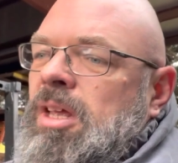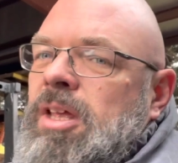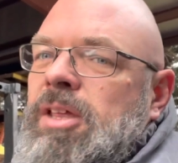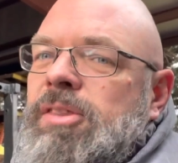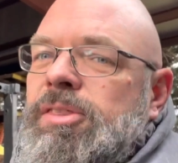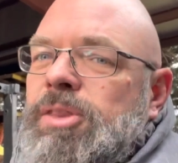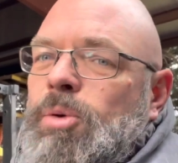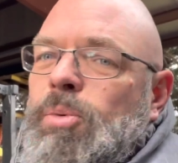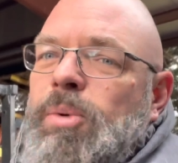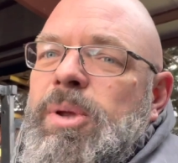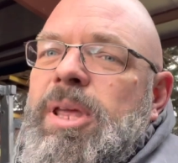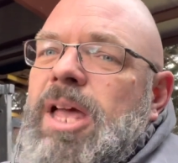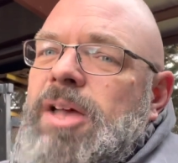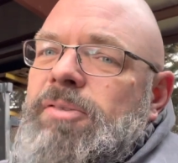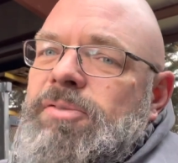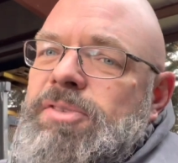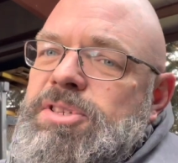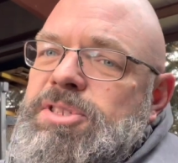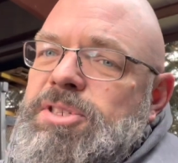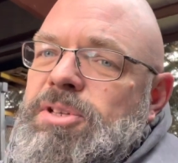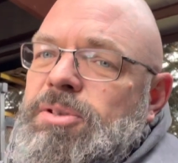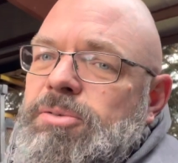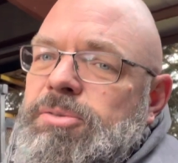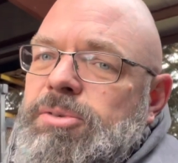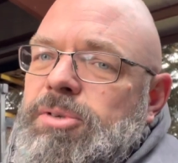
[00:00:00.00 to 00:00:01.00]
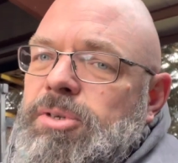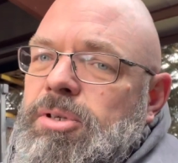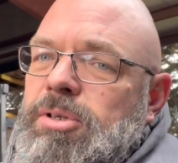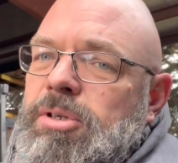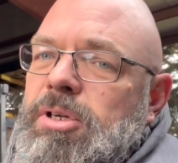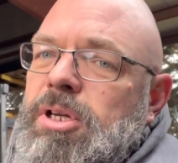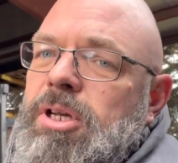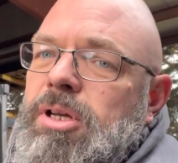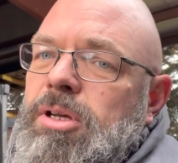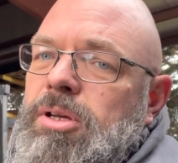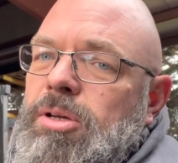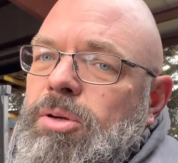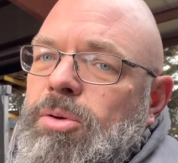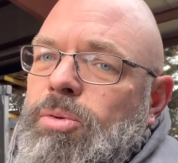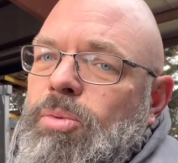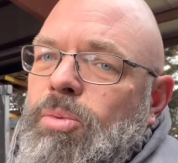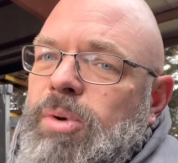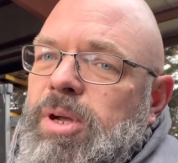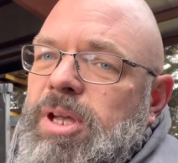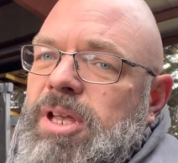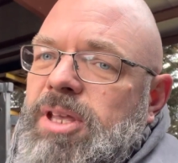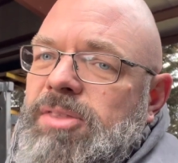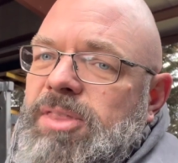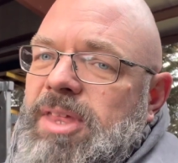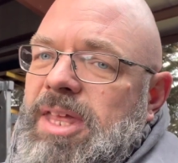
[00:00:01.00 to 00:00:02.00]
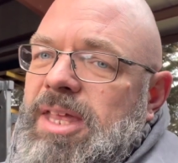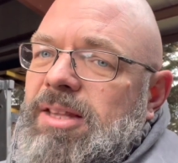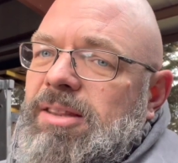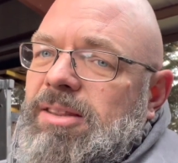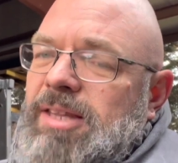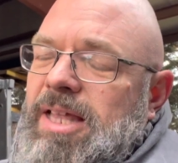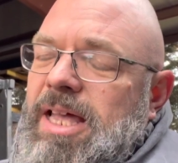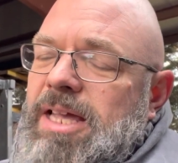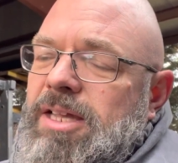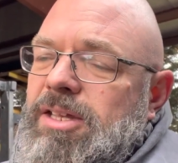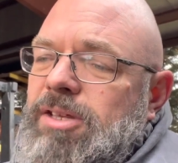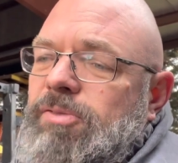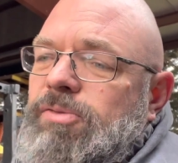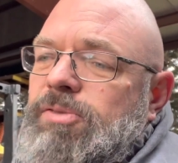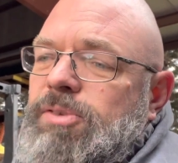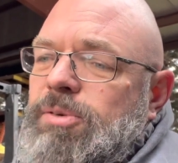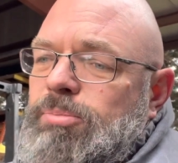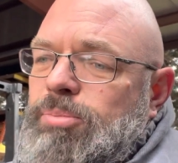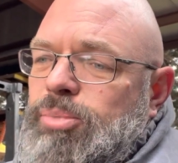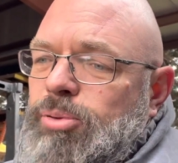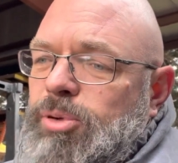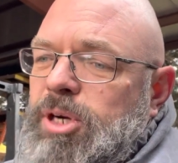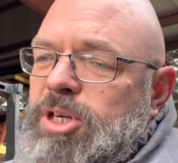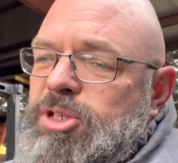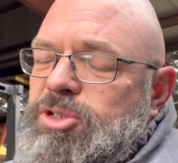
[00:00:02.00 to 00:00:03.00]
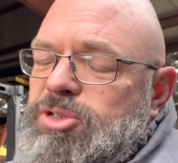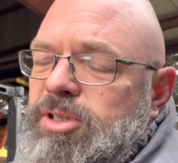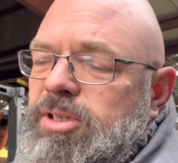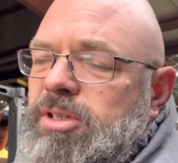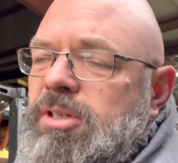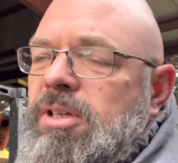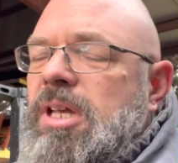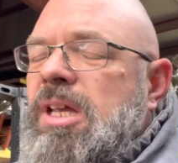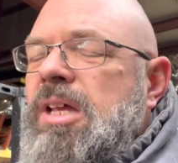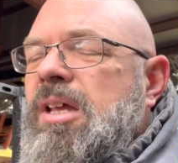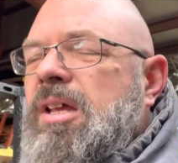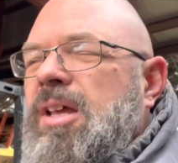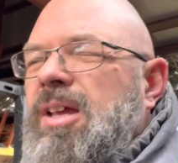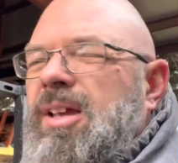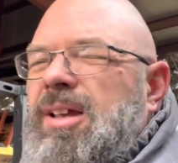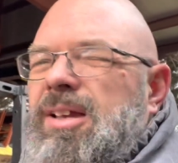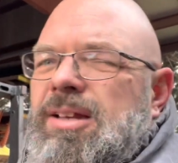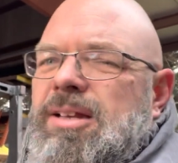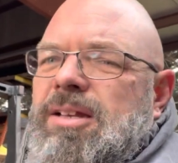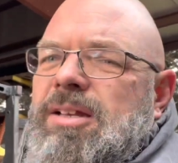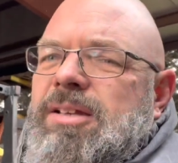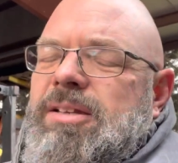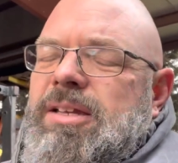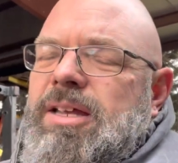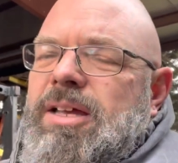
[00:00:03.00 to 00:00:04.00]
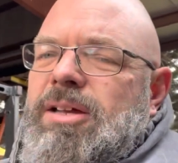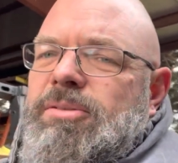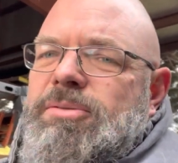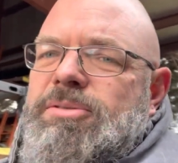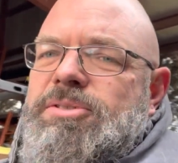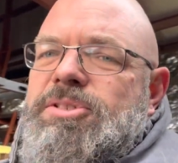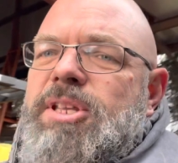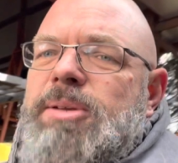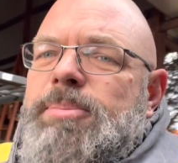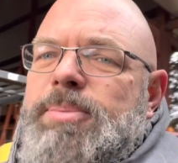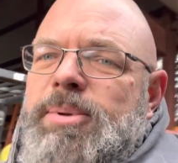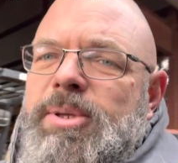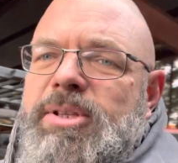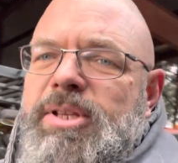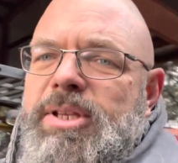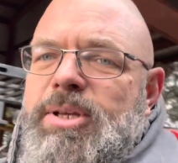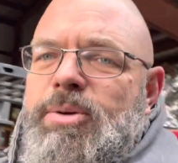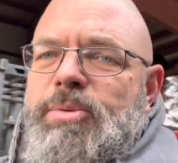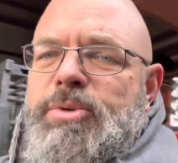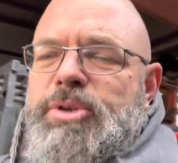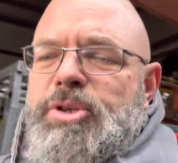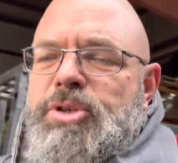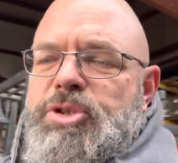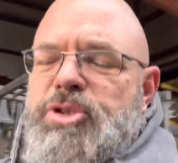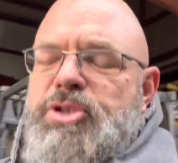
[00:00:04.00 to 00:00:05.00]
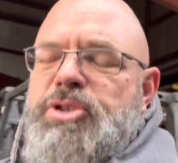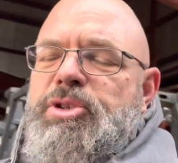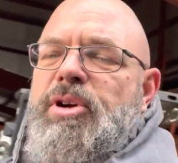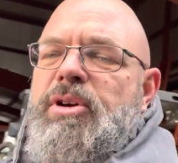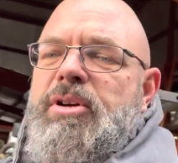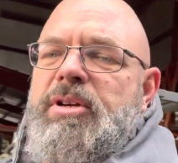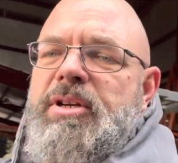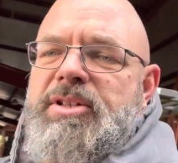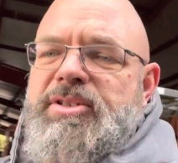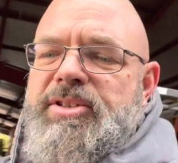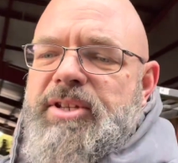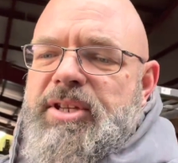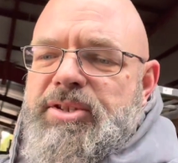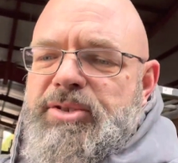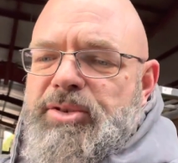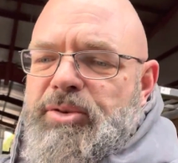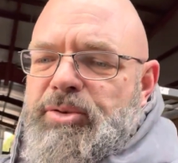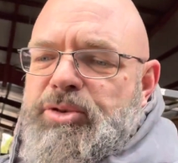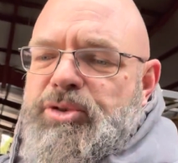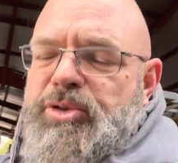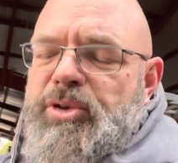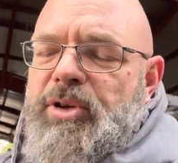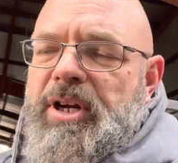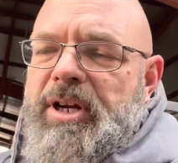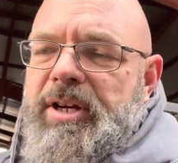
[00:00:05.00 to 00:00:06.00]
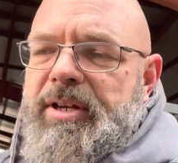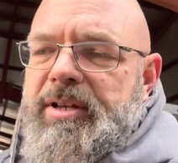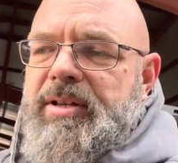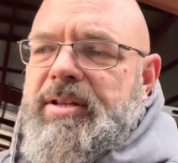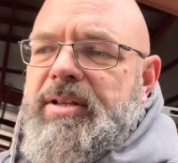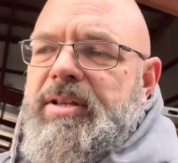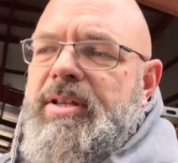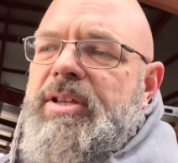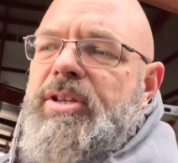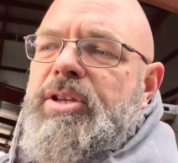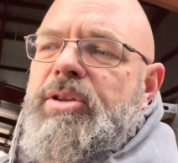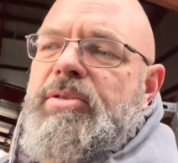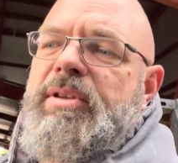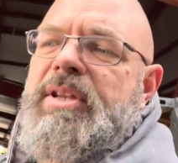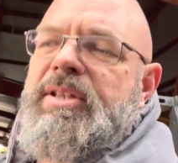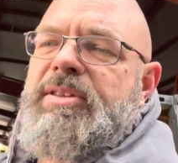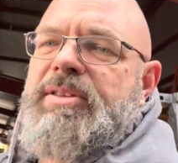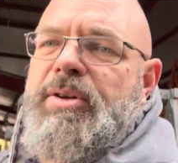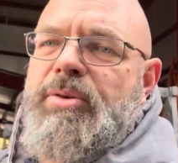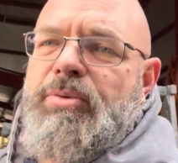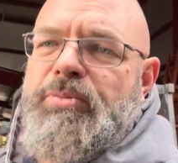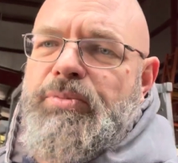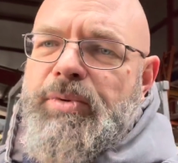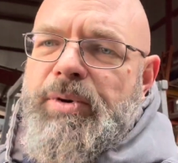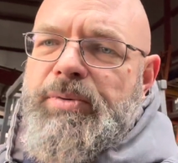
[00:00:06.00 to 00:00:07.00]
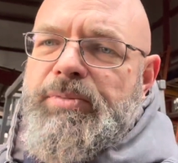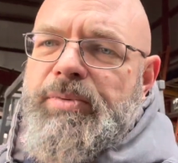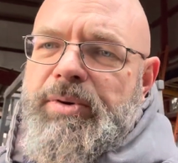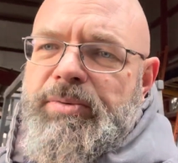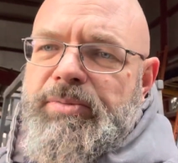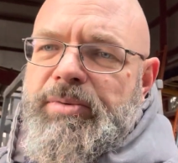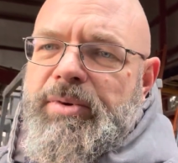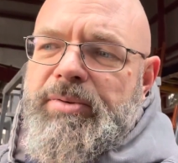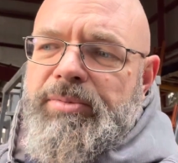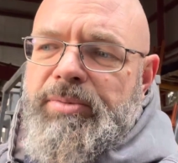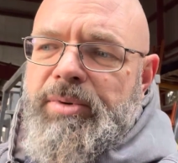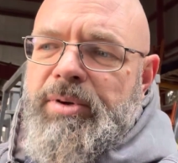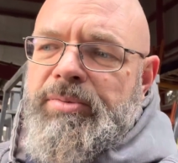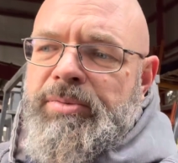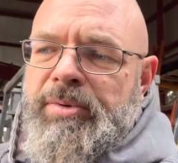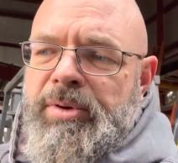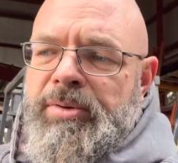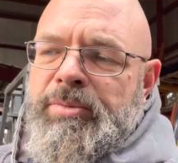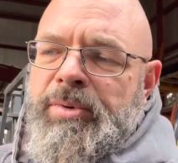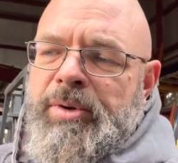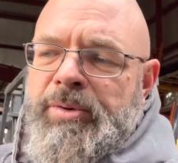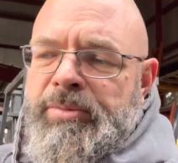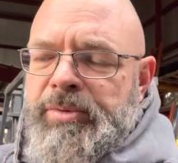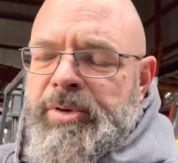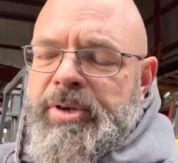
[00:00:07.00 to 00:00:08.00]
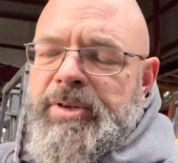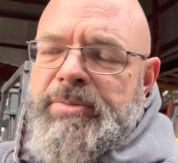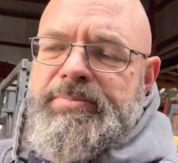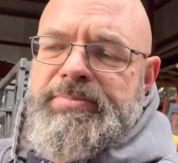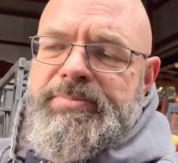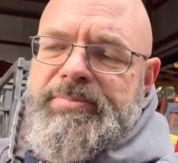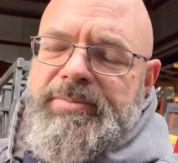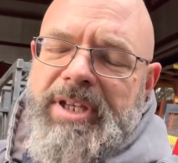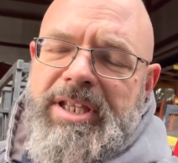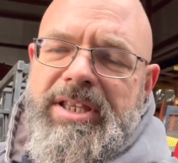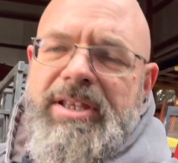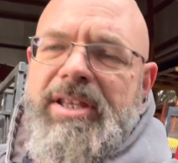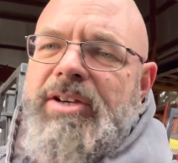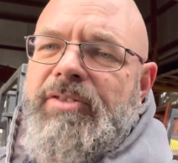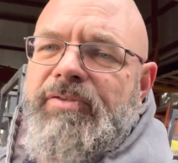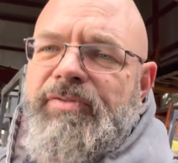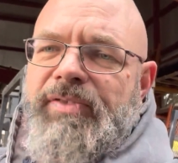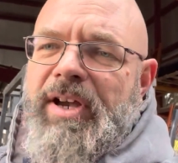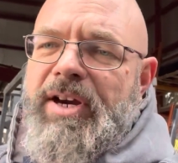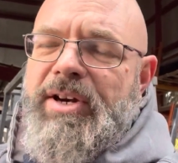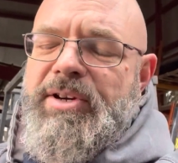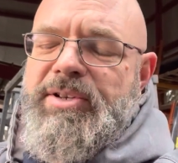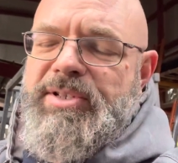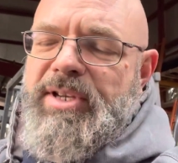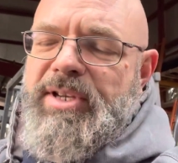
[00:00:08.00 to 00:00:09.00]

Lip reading: that we have a cylinder with a lack of compression. Now, typically when you start a diesel truck, you get there, and then it fires